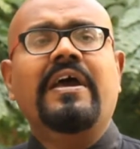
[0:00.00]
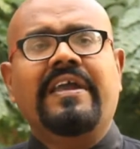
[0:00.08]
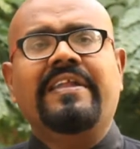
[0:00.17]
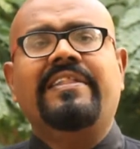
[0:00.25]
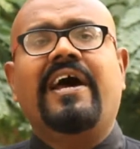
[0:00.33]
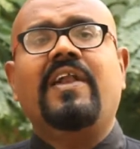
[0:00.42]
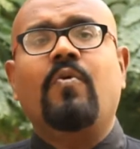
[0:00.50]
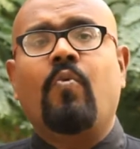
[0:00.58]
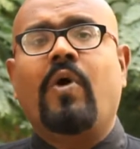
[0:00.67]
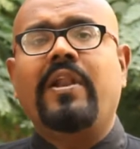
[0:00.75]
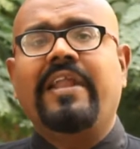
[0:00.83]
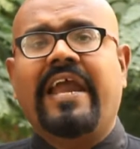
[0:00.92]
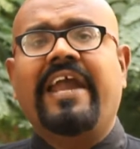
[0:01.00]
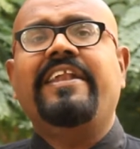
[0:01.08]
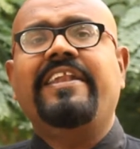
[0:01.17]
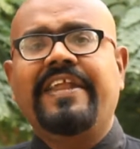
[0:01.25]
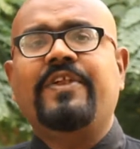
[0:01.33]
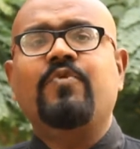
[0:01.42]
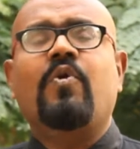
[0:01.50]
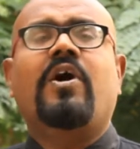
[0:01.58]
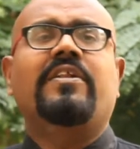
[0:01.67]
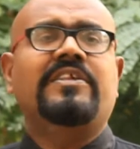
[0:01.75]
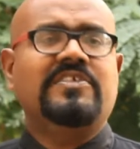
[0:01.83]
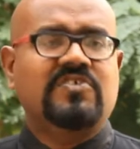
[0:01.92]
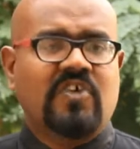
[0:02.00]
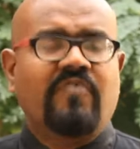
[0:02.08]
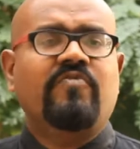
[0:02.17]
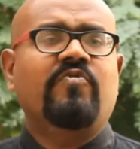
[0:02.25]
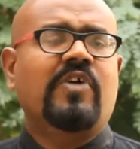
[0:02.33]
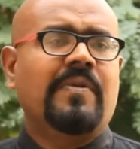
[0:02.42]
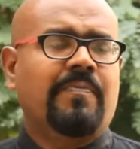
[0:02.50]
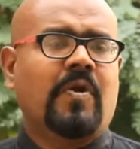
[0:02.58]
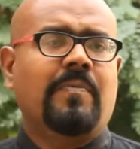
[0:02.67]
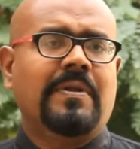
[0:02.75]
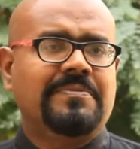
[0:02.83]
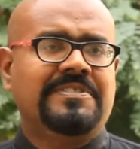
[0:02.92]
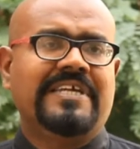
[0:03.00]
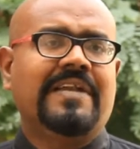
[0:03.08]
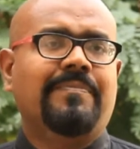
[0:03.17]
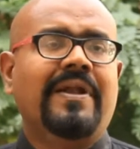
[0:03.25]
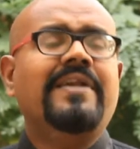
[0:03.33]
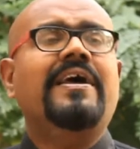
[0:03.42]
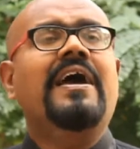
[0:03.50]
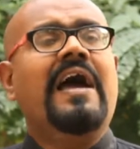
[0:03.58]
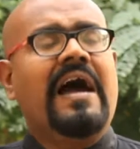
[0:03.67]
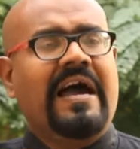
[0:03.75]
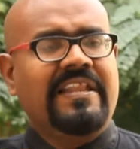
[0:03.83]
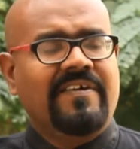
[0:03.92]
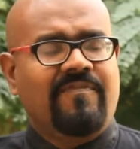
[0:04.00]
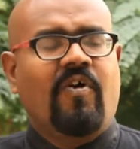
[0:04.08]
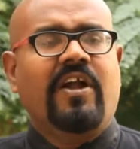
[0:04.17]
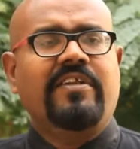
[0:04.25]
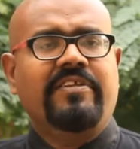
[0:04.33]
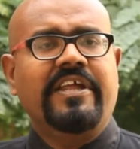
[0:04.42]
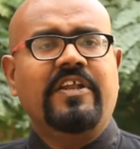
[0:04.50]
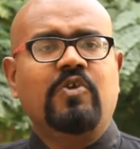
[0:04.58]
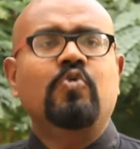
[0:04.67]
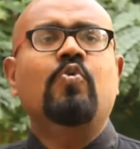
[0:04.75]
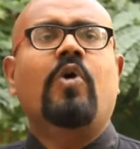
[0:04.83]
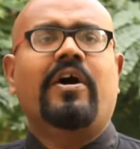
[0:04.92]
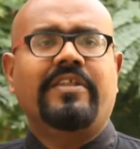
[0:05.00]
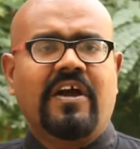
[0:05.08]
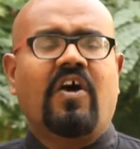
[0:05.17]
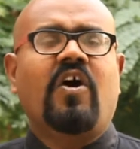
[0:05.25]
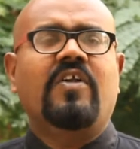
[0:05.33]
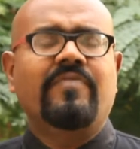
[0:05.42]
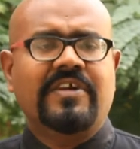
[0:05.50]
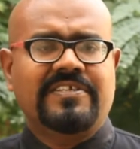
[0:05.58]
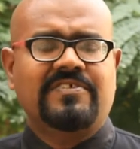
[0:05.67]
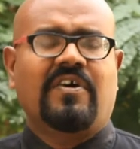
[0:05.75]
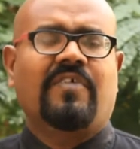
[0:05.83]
In that, 182 are the software problem statement, and the 42 are the hardware